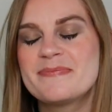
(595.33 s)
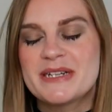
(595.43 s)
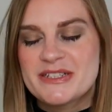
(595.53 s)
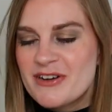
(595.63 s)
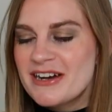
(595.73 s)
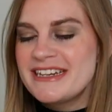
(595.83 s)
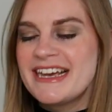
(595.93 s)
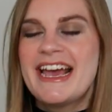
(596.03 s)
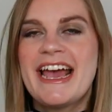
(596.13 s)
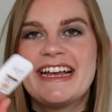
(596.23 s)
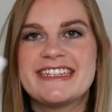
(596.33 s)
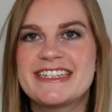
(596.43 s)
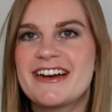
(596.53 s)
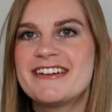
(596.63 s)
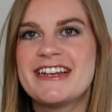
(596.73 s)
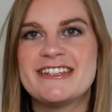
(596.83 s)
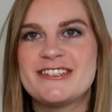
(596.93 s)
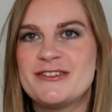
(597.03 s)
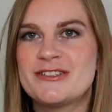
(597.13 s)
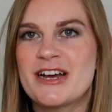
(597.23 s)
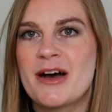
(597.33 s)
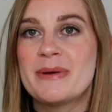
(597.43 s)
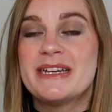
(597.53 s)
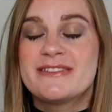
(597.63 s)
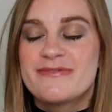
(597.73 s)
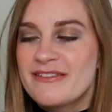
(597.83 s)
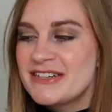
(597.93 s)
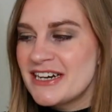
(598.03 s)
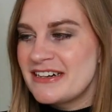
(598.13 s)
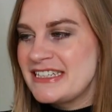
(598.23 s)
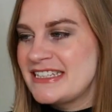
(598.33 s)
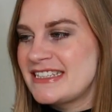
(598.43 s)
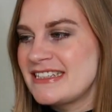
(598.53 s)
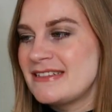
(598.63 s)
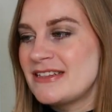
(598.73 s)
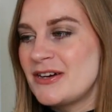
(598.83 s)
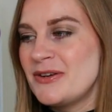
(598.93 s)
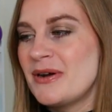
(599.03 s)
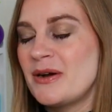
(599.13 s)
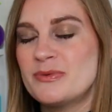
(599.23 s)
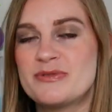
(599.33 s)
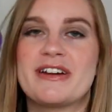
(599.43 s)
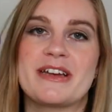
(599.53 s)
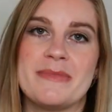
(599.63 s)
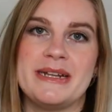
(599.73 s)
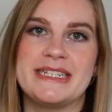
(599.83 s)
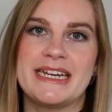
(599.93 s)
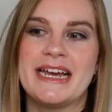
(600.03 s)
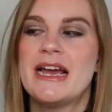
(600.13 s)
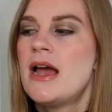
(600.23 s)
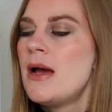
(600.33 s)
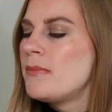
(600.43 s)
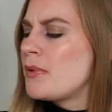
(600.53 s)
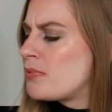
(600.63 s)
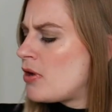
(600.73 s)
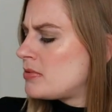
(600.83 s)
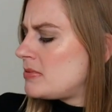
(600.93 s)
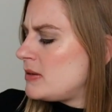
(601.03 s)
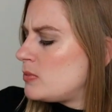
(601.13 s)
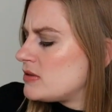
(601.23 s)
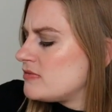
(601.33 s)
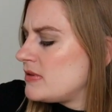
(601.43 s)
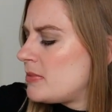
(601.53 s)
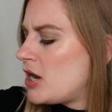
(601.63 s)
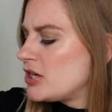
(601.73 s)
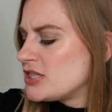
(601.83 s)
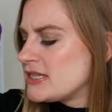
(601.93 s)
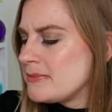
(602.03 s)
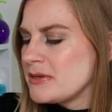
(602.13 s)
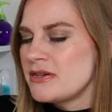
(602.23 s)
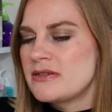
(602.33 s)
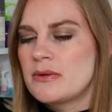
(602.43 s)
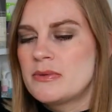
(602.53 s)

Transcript: But it's fine, it's done, it's used up, it's very nice, though I would recommend it. But probably wouldn't repurchase it because